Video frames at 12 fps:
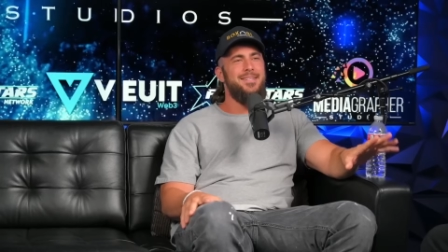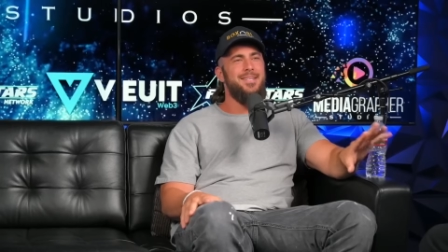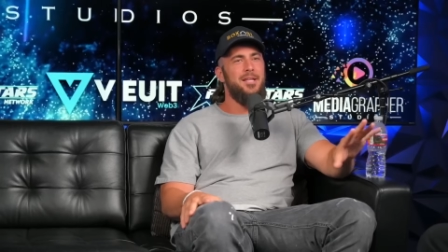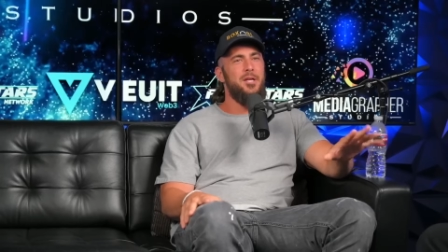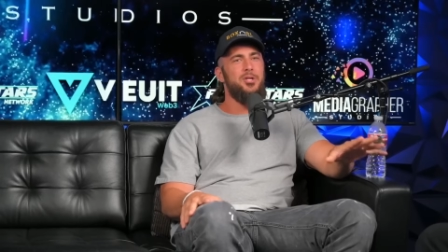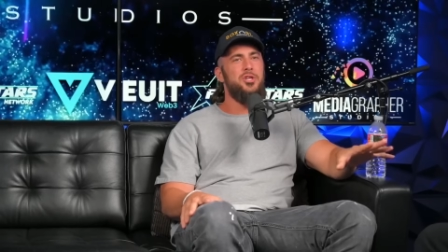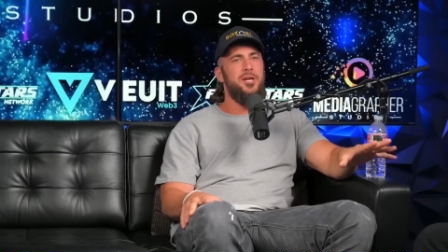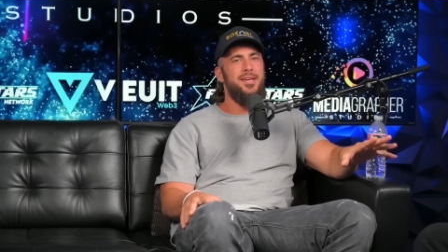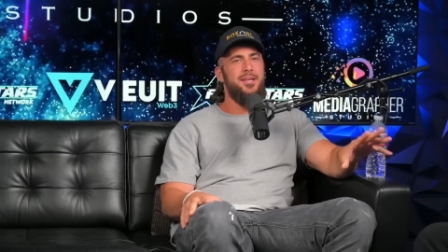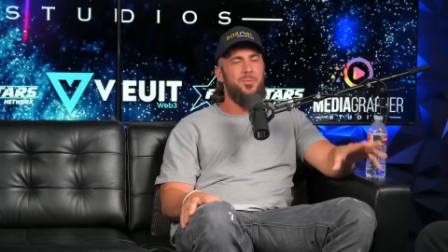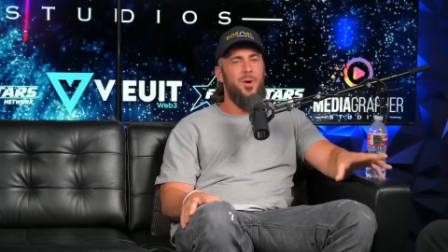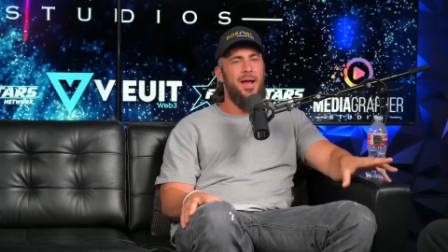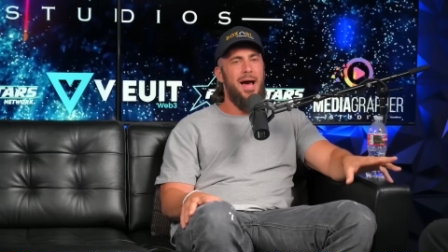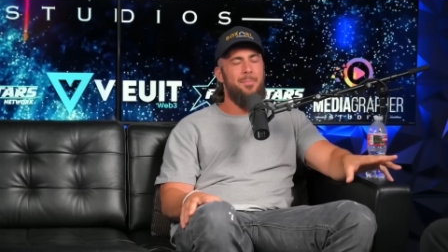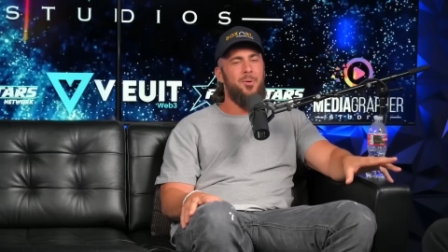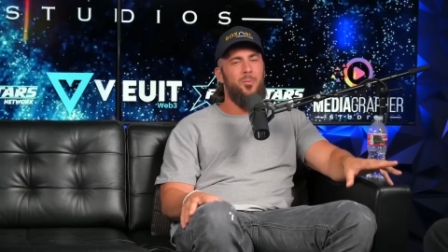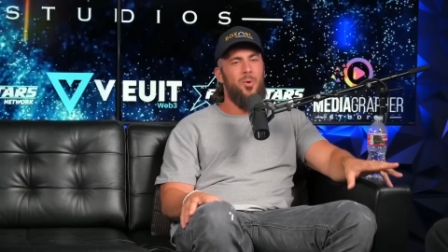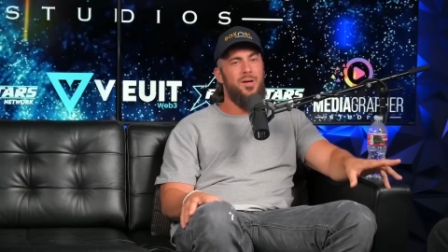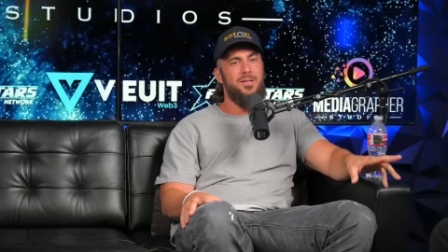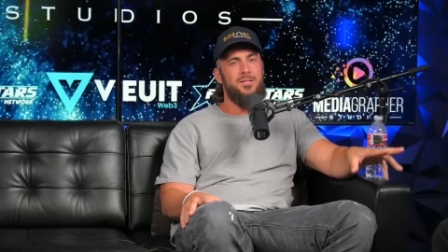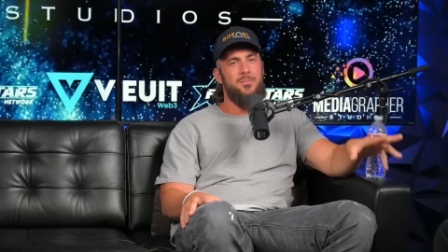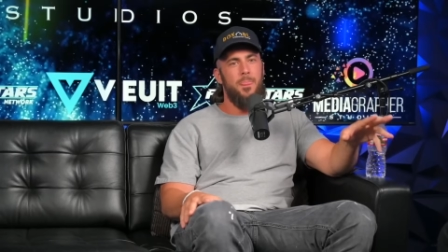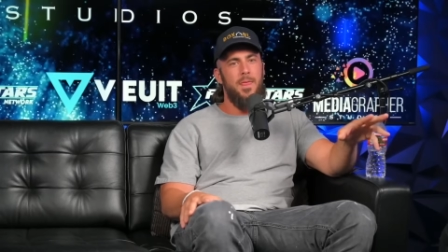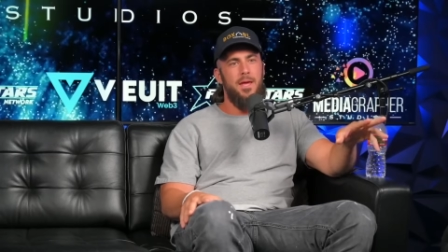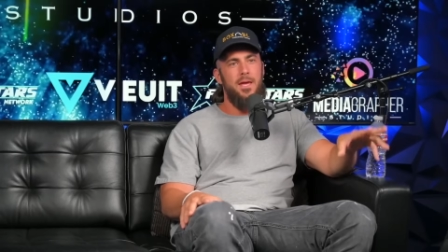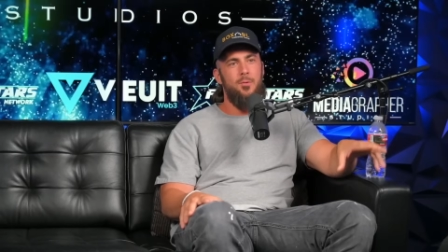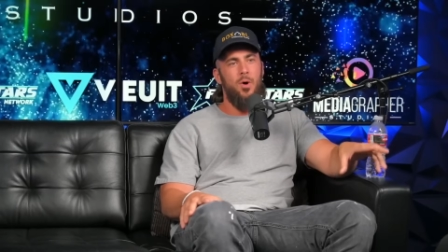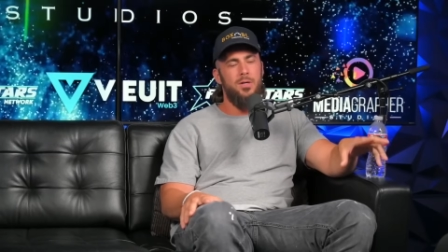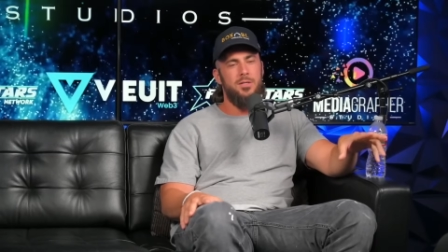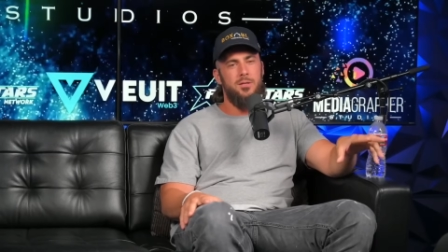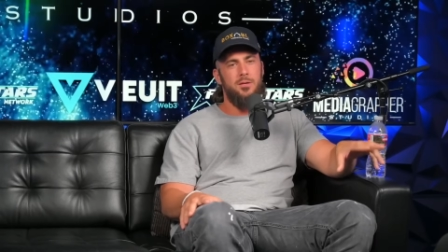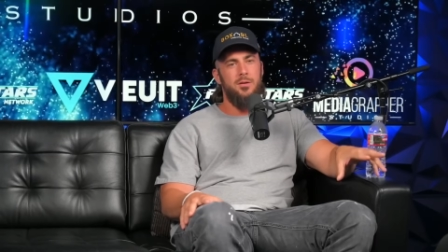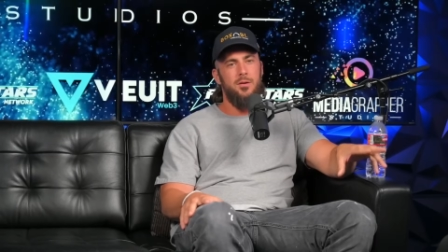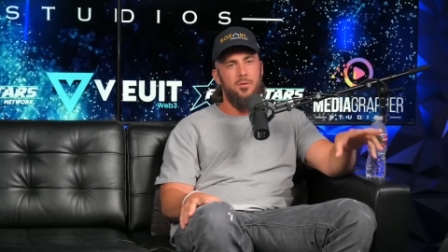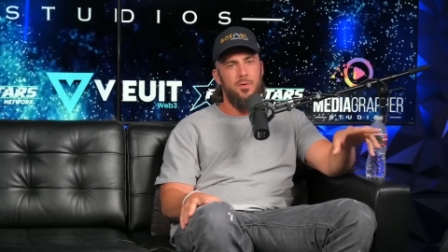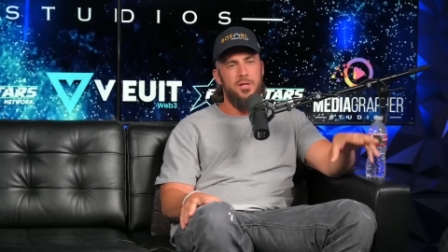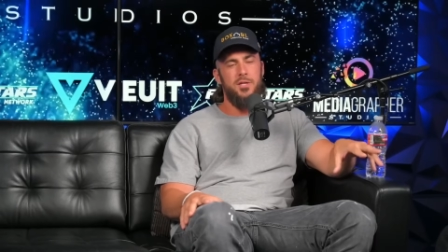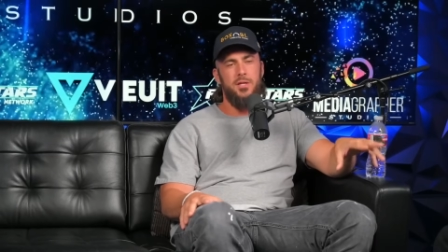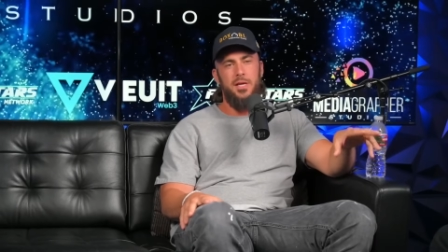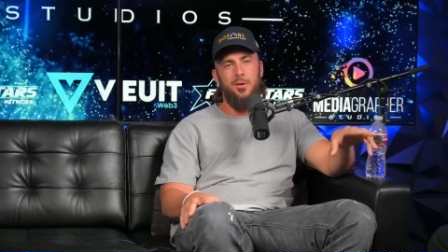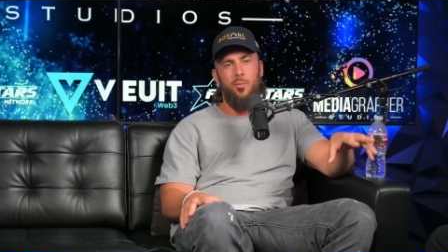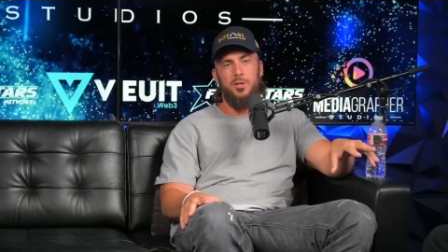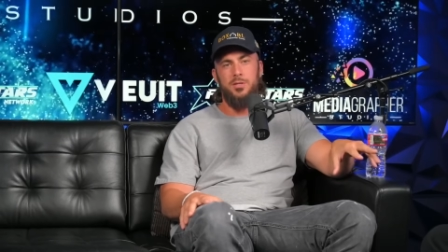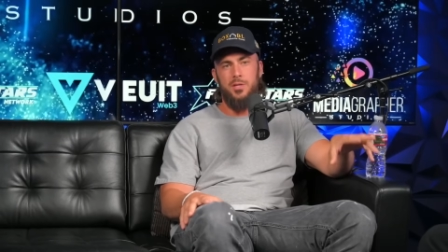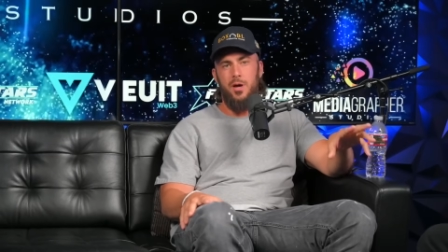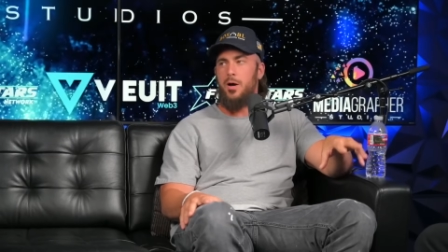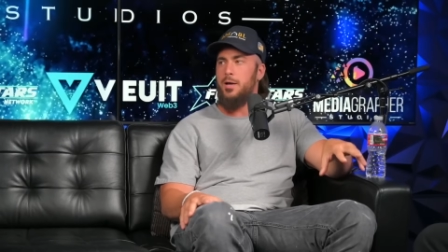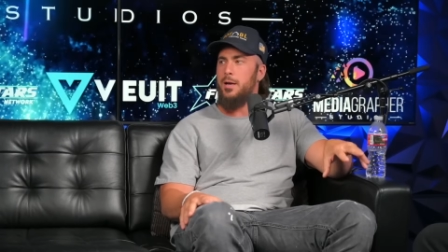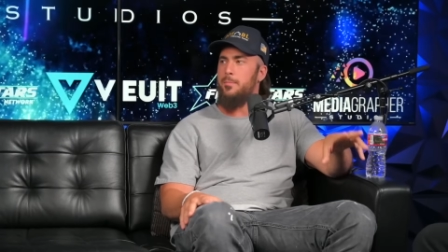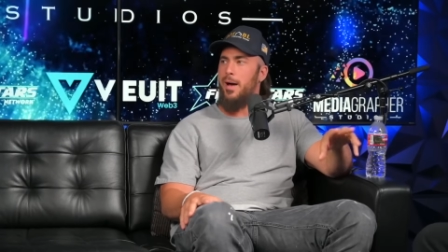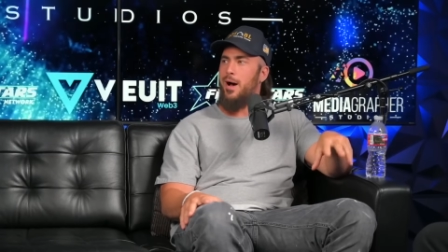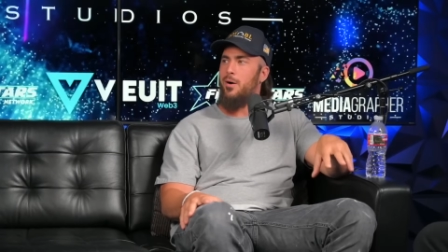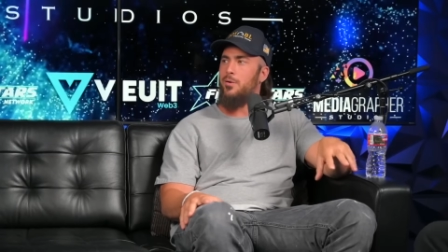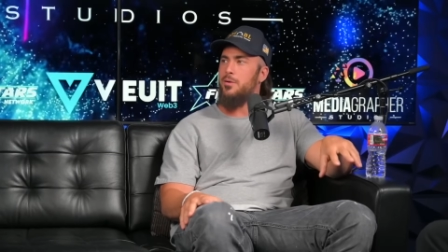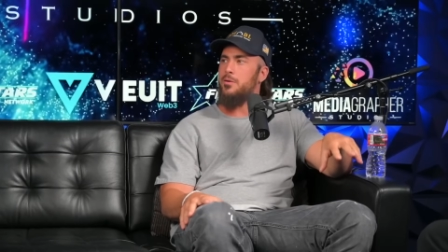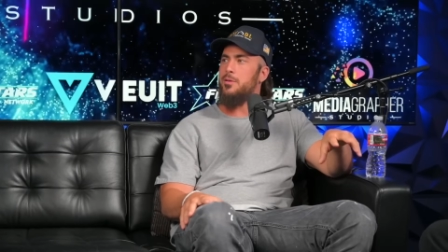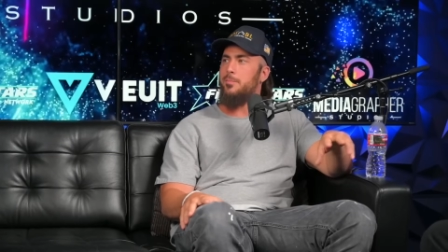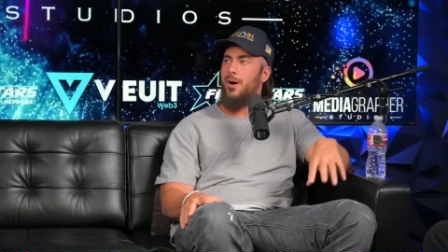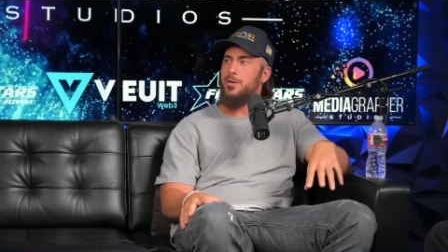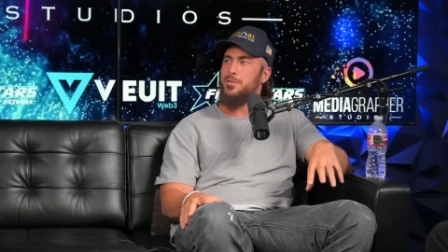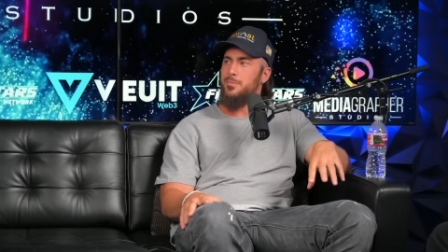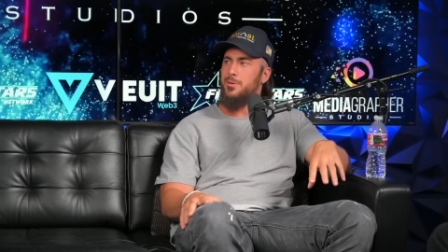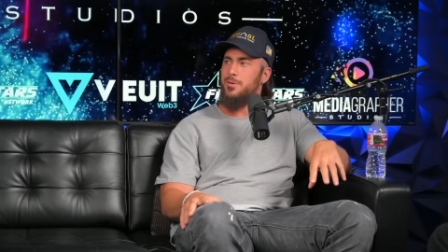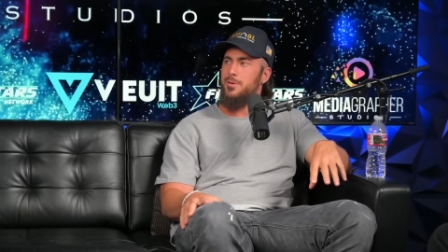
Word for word: it's a little tricky because what happened was he wasn't, originally he wasn't talking about the Boxable,